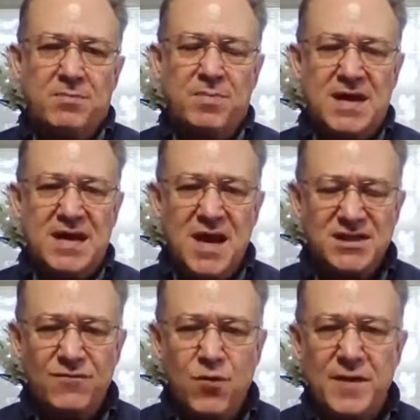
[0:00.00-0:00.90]

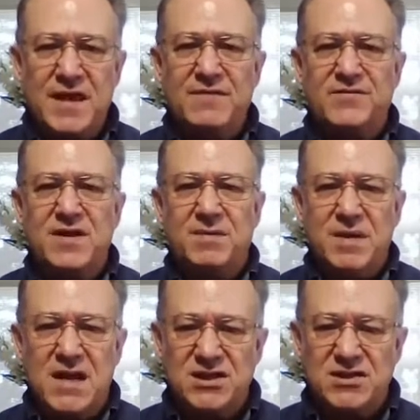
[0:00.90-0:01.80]
Because of what they've done,
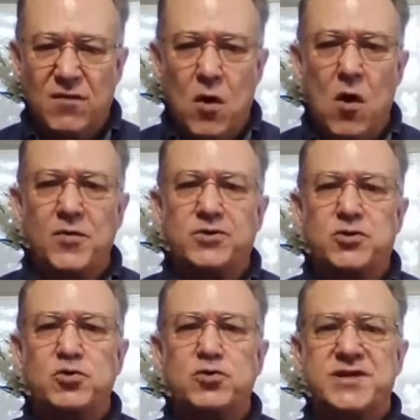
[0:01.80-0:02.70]
because of all the
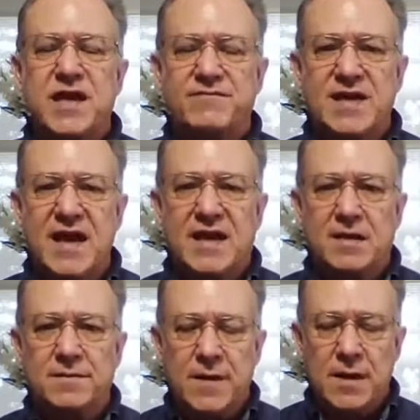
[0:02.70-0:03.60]
tools they've
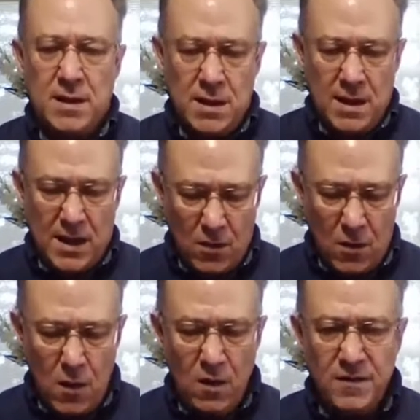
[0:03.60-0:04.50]
taken, and
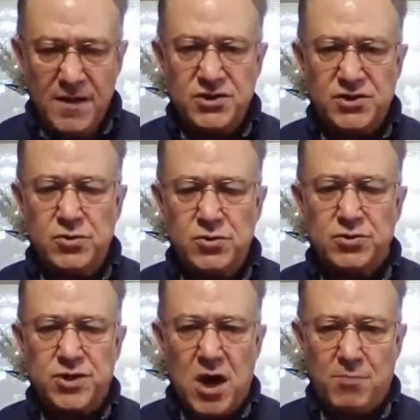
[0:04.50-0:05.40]
all of these
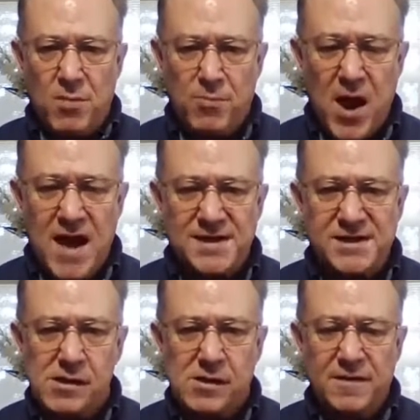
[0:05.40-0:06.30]
tools are
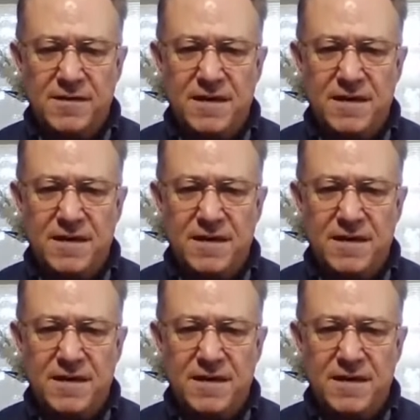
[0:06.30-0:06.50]
proprietary.